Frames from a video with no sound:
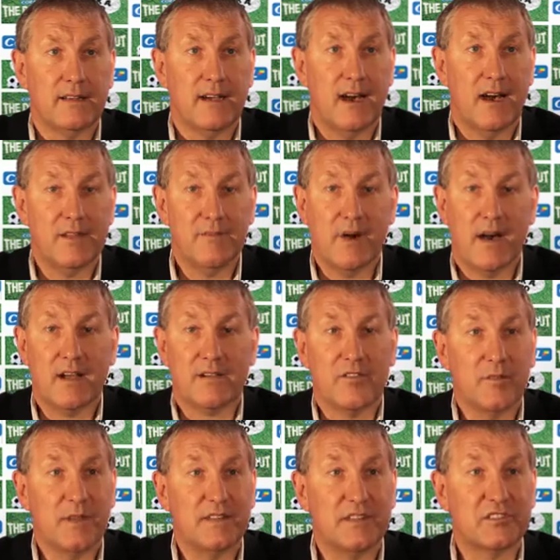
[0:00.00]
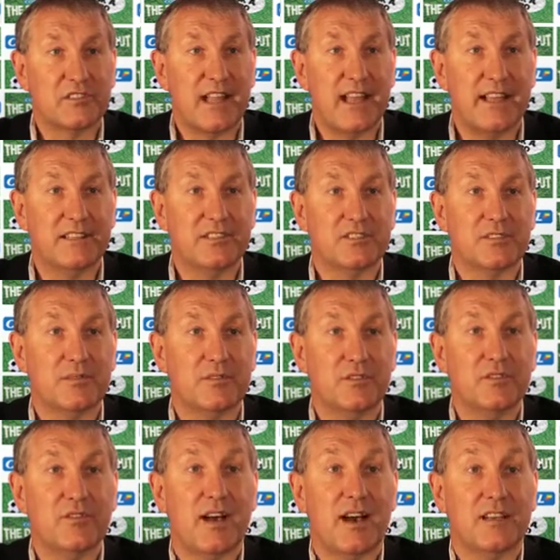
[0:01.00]
Hi Mark from In the Stands.
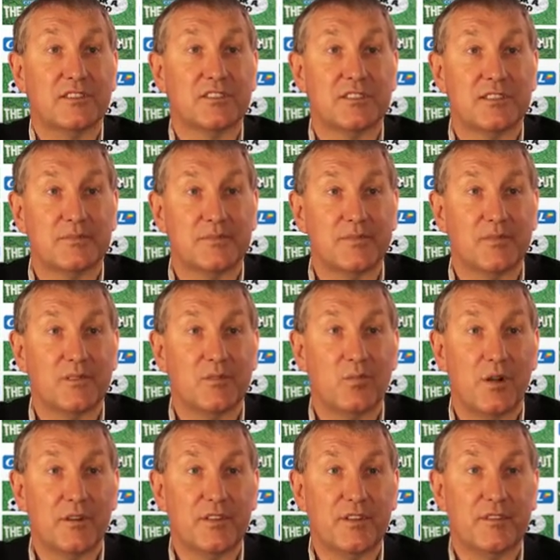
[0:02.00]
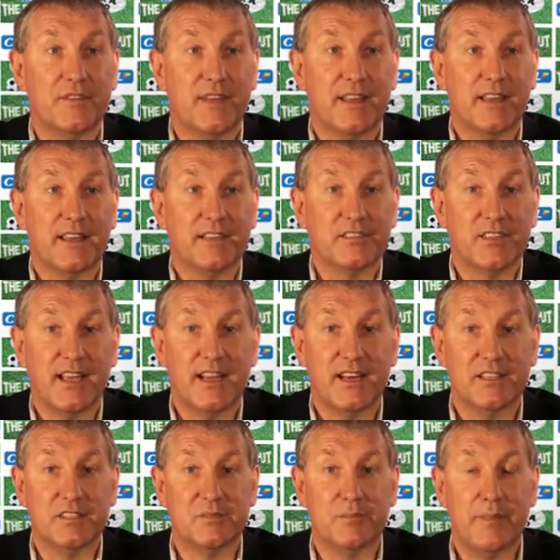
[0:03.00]
You've asked, what do you think is
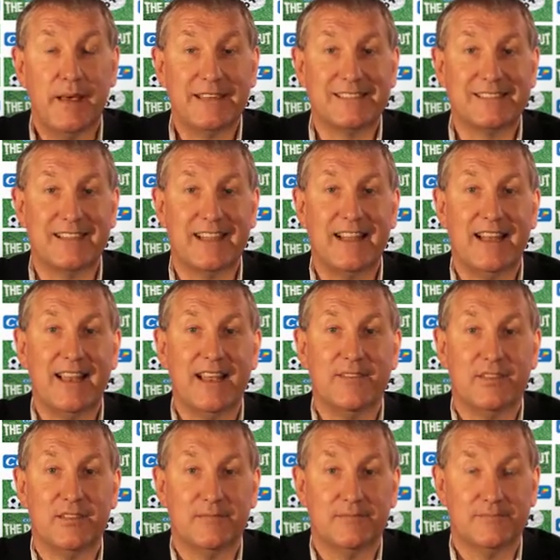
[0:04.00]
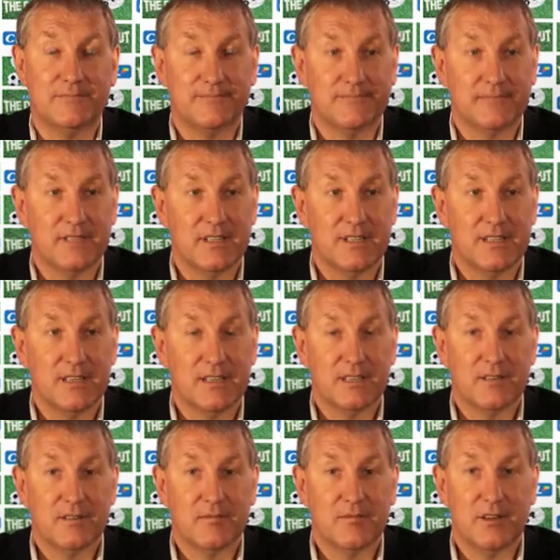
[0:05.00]
England's best 11?
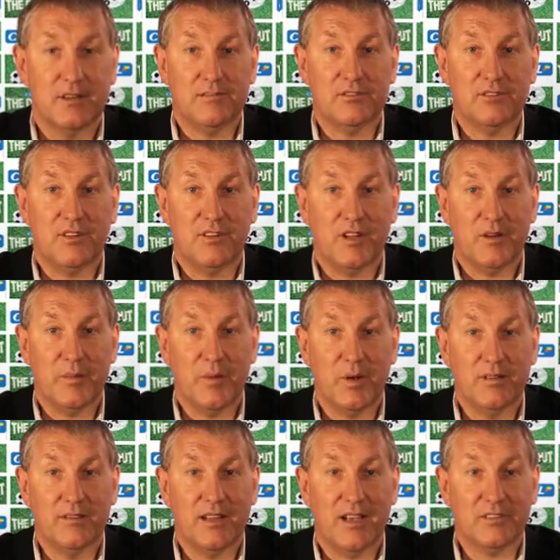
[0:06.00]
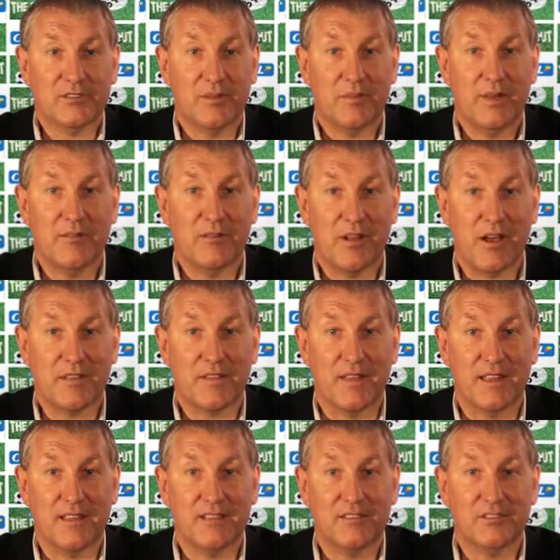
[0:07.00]
Well, there's not a lot of point asking me what I
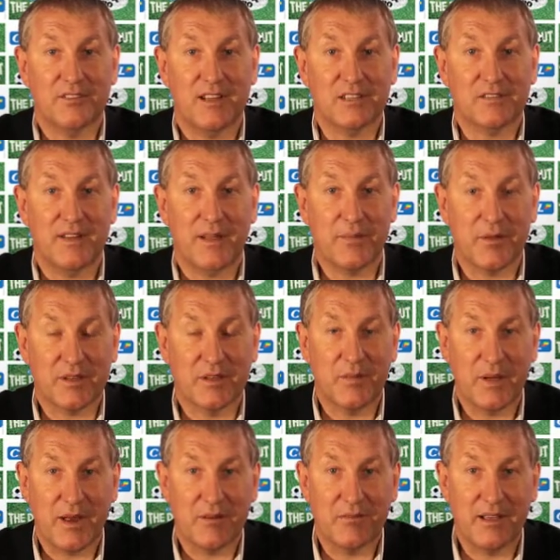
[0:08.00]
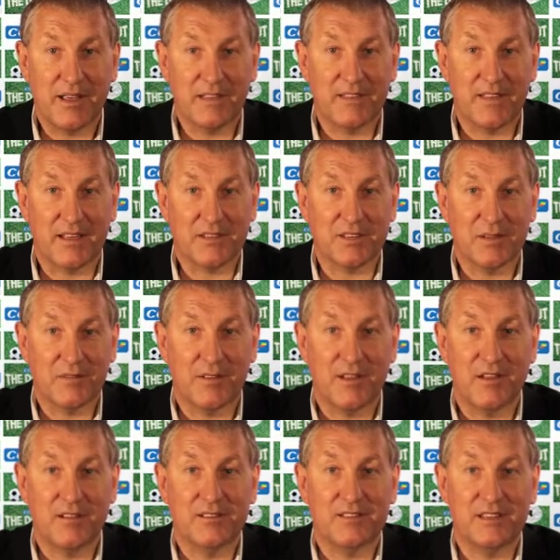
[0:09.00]
think. You should ask Fabio Capello what he thinks. I don't
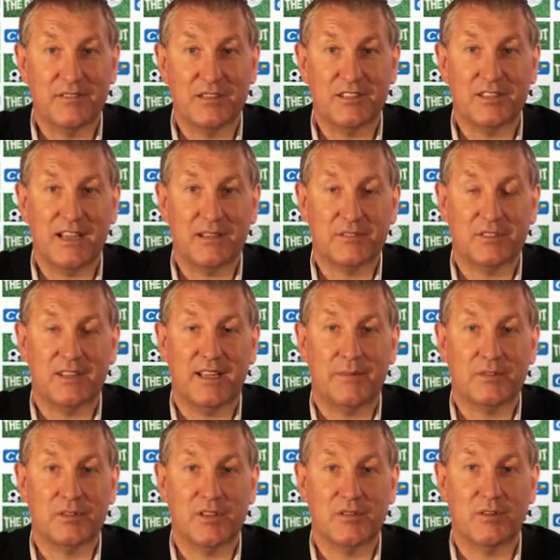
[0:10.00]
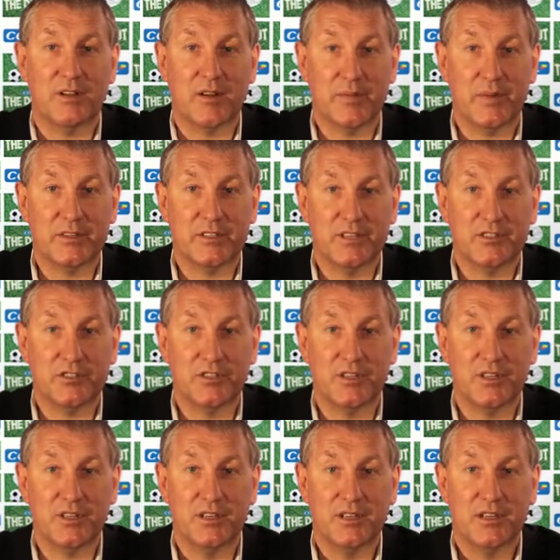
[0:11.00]
know if he's absolutely 100%
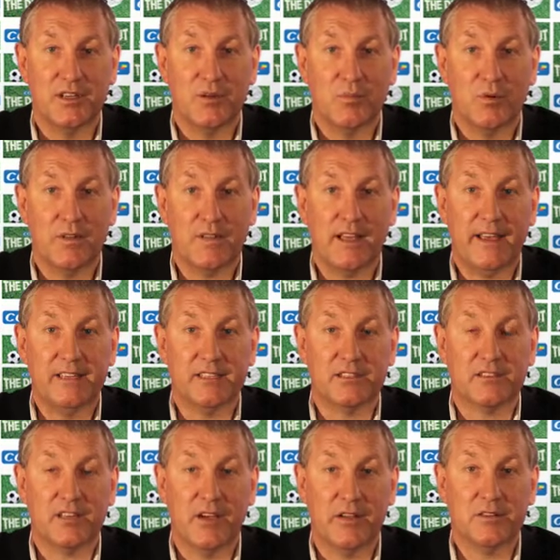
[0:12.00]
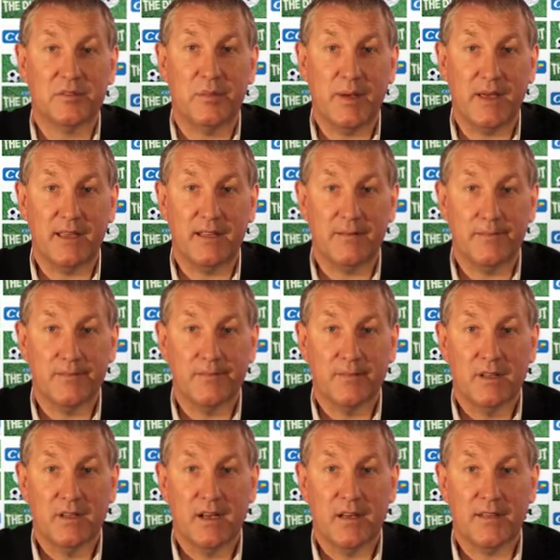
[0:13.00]
sure what that is going to be.
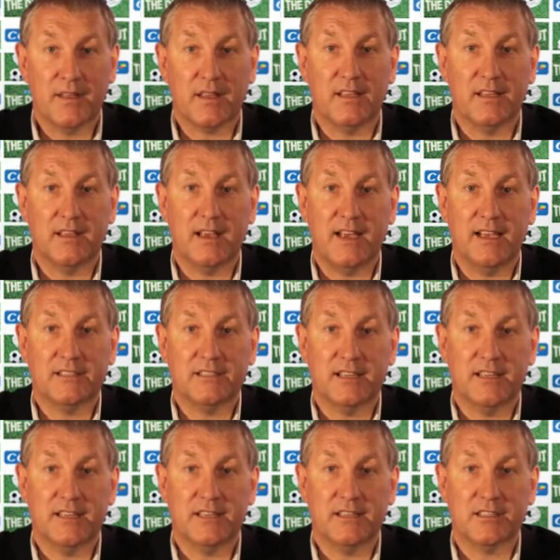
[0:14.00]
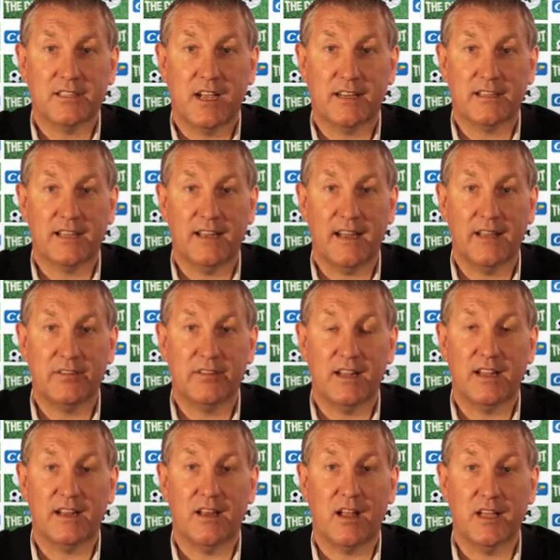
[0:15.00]
I think he has a starting 11
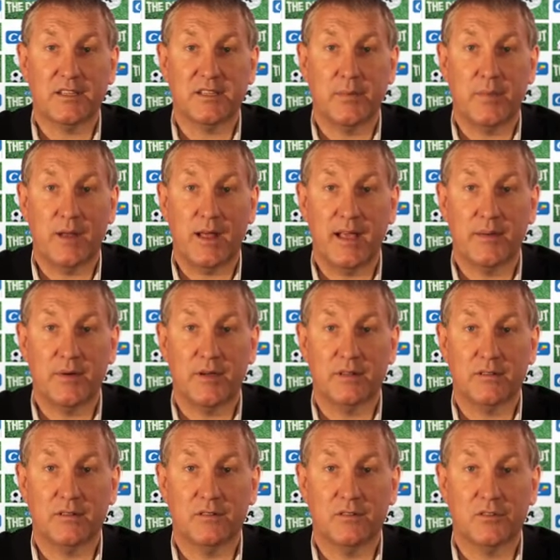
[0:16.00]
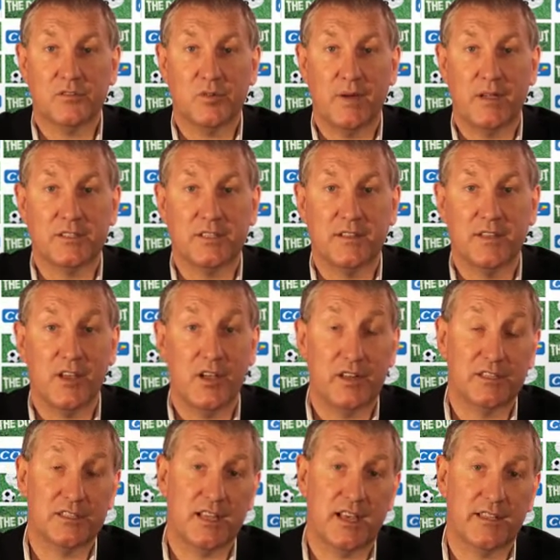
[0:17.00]
that he'd like to play, but not so much in the
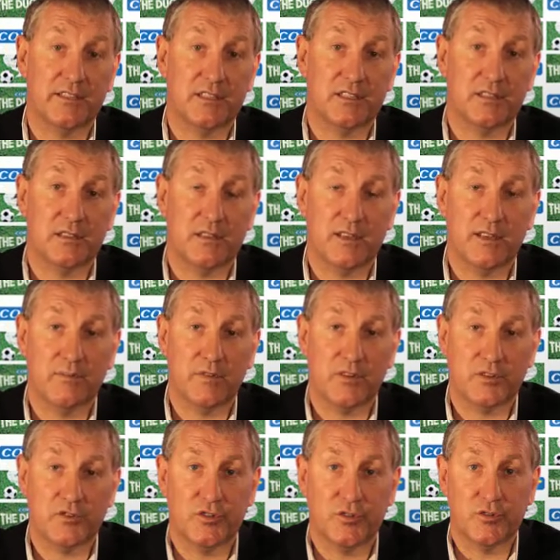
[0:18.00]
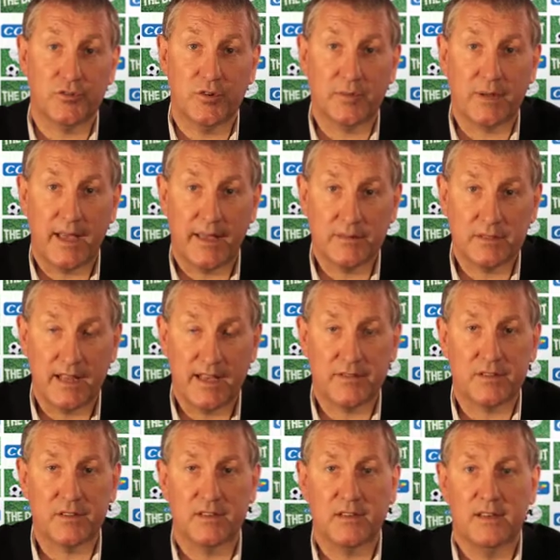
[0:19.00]
early stages. We've got two group games
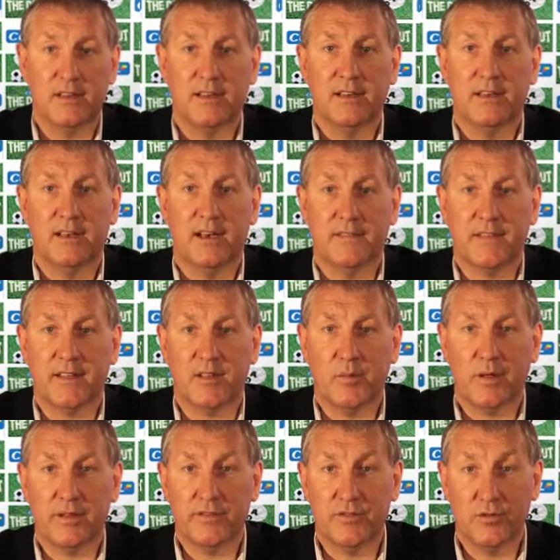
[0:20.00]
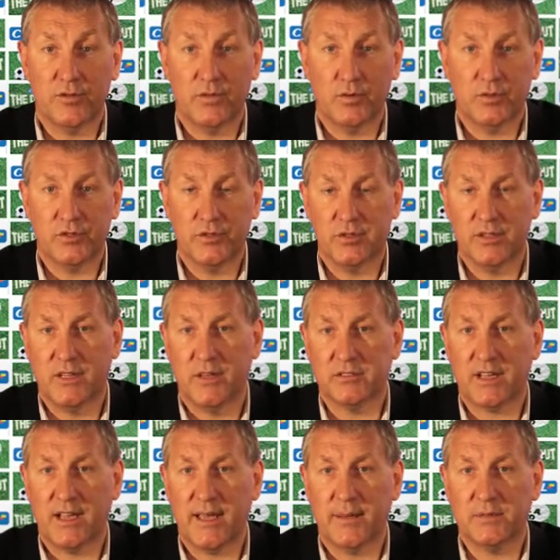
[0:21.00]
left. I think he'll play 4-4-2 in those
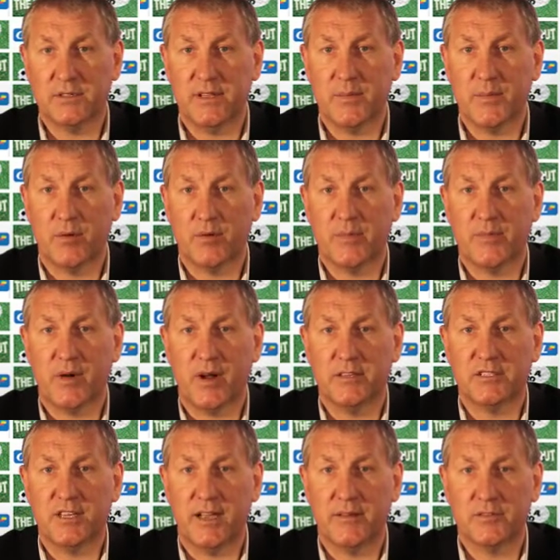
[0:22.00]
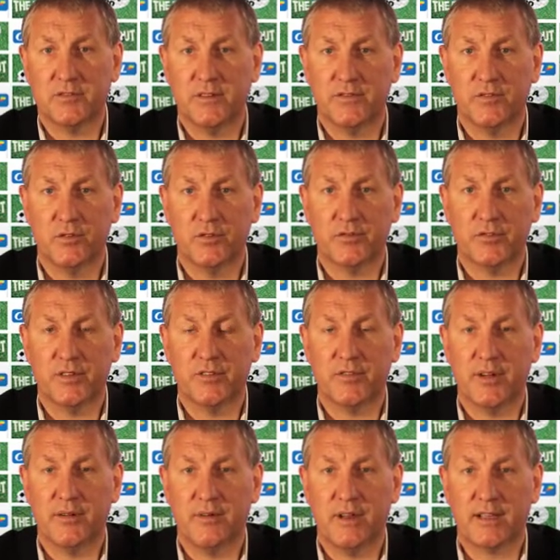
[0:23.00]
games and then probably branch out to a
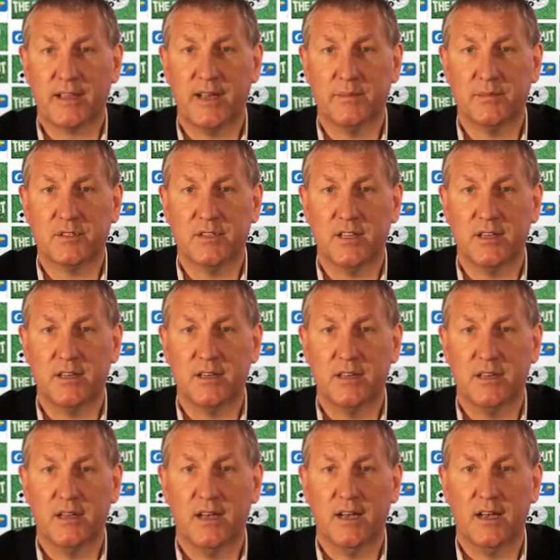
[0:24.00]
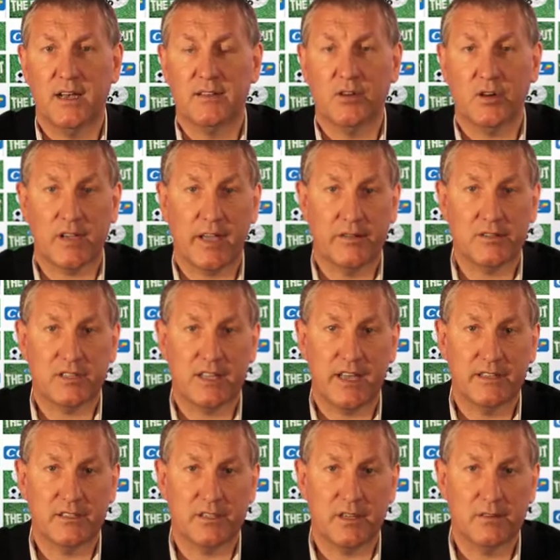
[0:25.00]
4-3-3 when it comes to the knockout
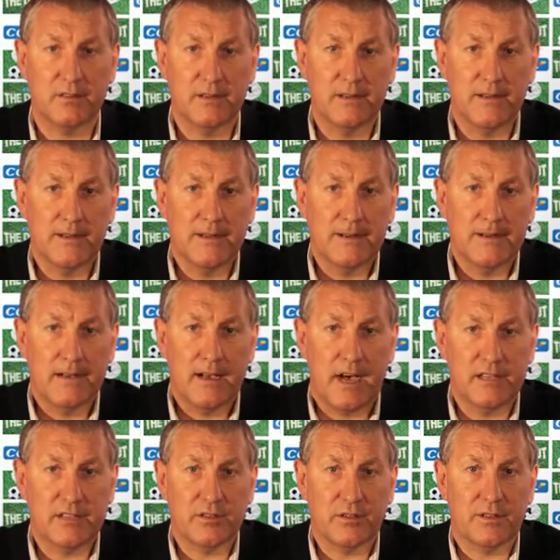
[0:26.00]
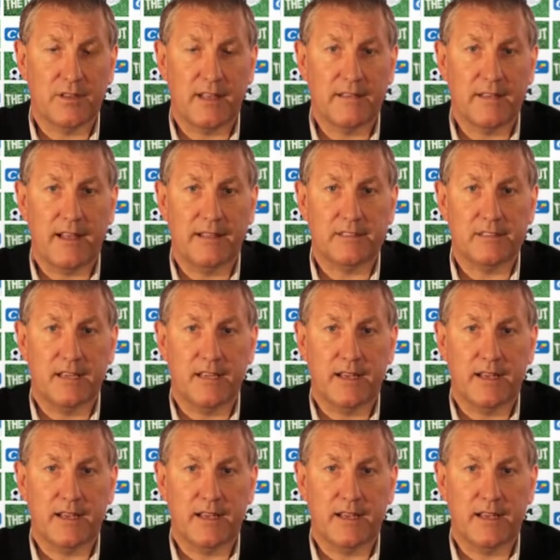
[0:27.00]
stage. So I still think that